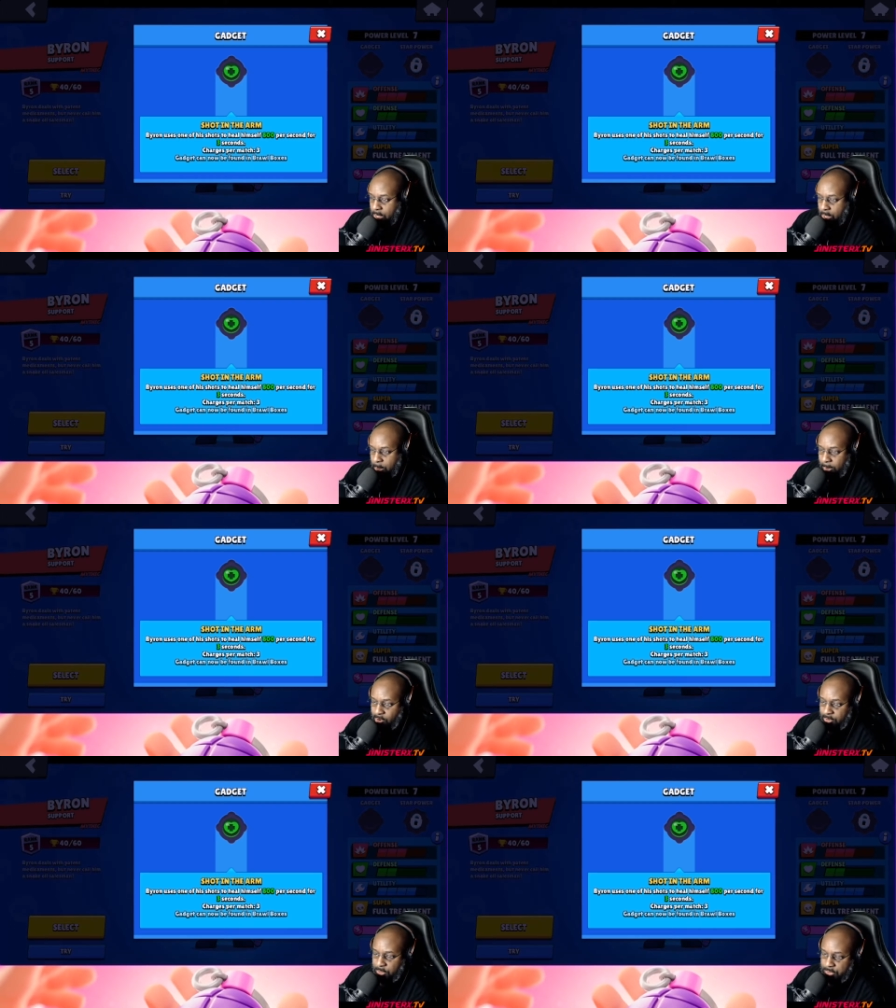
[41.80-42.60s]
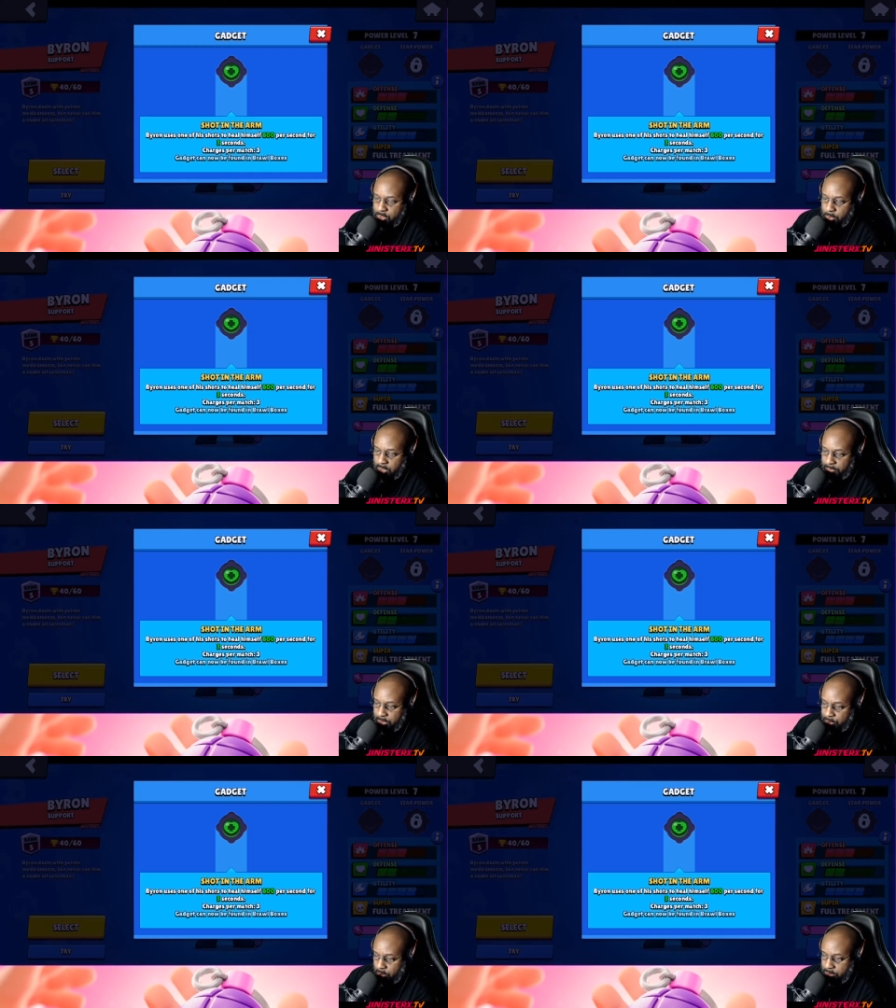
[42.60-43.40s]
Byron uses one of his
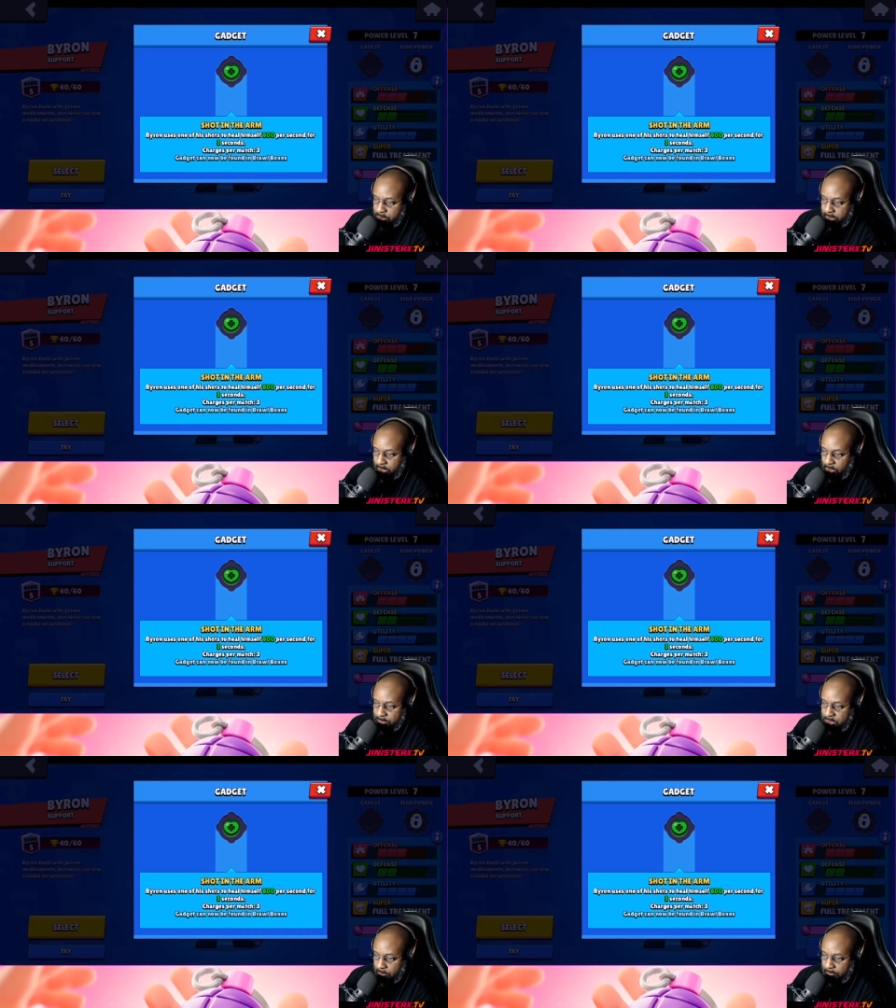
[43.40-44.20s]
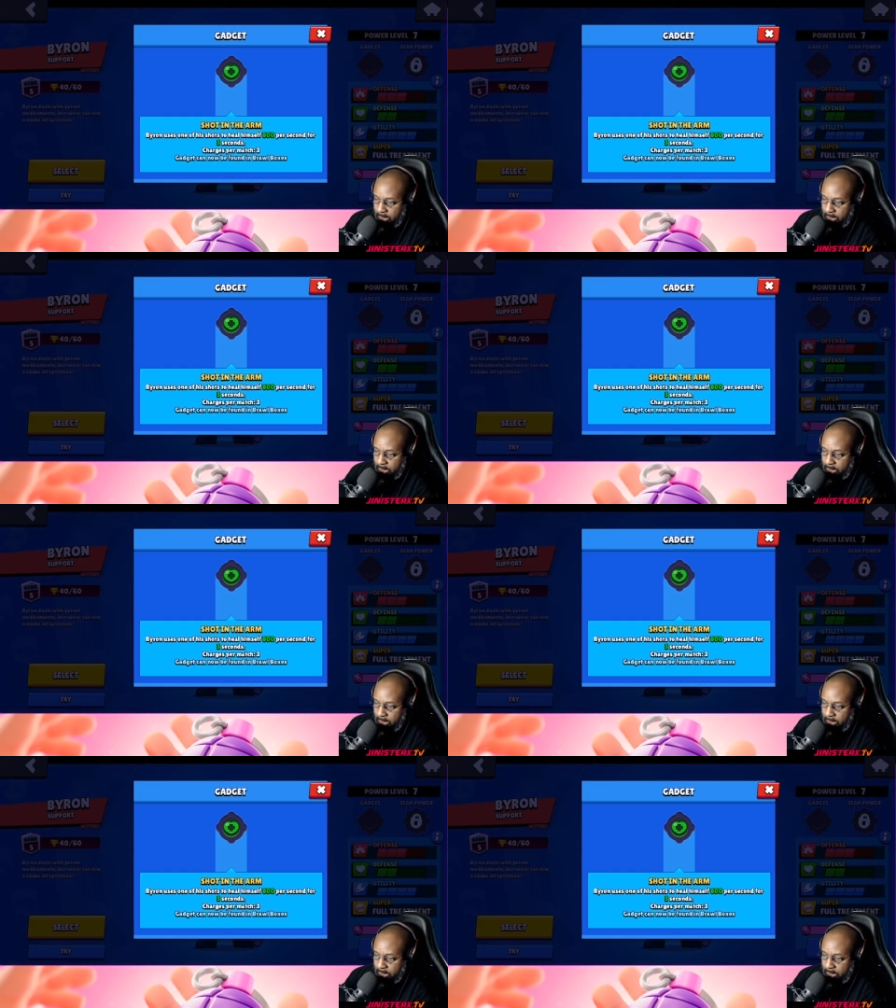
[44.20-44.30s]
shots to heal himself